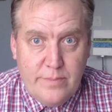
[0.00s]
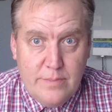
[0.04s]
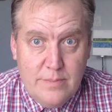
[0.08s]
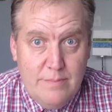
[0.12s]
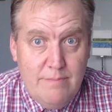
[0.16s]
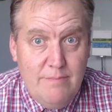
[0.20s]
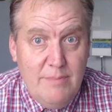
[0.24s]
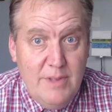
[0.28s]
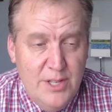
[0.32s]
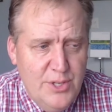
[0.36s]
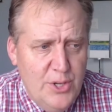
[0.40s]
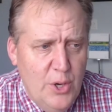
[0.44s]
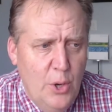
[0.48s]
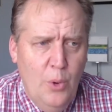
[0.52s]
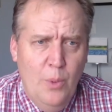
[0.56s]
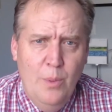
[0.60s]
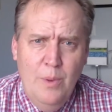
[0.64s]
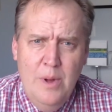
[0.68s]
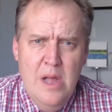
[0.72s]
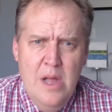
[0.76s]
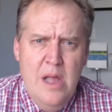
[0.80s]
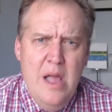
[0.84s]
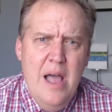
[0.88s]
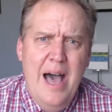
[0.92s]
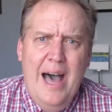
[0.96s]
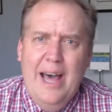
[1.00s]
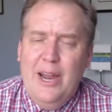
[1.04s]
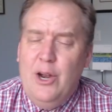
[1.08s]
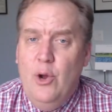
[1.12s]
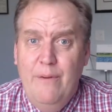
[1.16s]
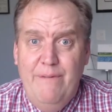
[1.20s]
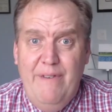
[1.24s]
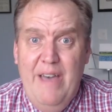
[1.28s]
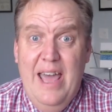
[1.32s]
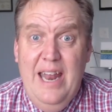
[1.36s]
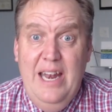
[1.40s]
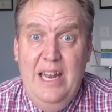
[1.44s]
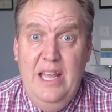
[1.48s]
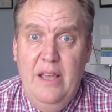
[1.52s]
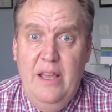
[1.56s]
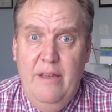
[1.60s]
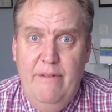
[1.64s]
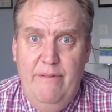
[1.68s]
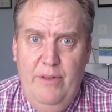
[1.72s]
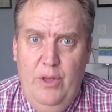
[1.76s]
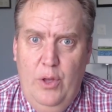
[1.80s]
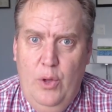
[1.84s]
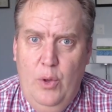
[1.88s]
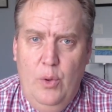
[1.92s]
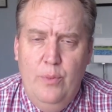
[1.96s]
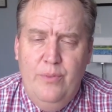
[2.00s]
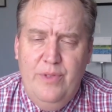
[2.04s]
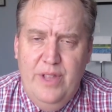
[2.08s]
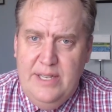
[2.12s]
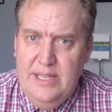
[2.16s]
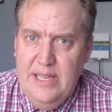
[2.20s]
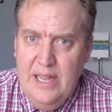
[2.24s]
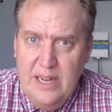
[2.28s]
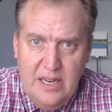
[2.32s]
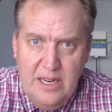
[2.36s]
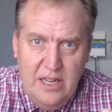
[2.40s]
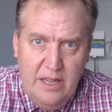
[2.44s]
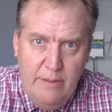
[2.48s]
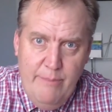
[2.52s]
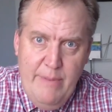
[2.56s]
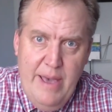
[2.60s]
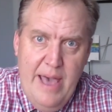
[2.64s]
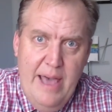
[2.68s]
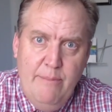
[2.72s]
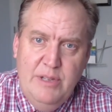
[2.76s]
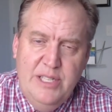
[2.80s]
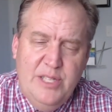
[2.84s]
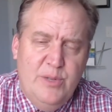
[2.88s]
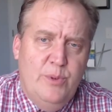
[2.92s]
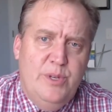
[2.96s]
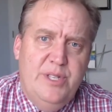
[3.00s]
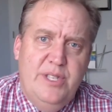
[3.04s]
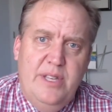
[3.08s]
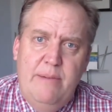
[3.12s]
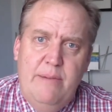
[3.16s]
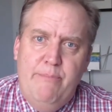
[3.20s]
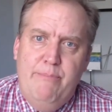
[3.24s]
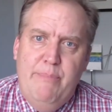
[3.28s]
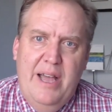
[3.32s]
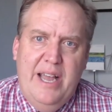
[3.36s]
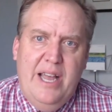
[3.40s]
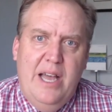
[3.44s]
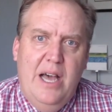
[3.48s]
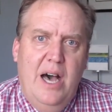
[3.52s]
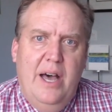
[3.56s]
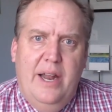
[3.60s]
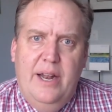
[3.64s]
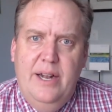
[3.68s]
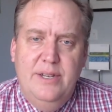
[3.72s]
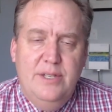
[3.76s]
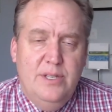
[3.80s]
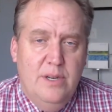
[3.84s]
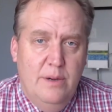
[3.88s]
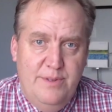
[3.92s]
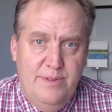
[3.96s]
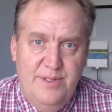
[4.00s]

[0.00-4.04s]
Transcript: So I don't know if any of you, the 10 commandments were sent by God in terms of